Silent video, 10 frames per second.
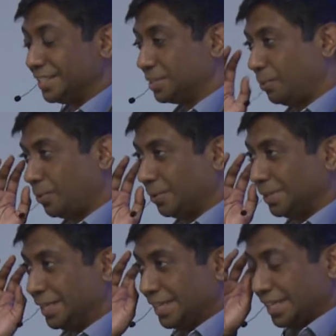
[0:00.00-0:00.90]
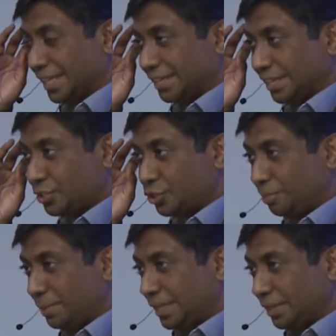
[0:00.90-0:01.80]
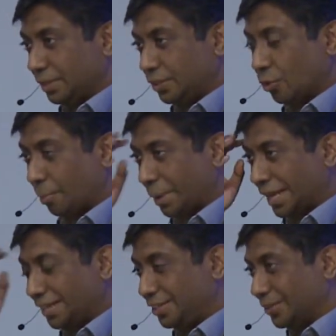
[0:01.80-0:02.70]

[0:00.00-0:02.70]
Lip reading: It's more, it should be your mind.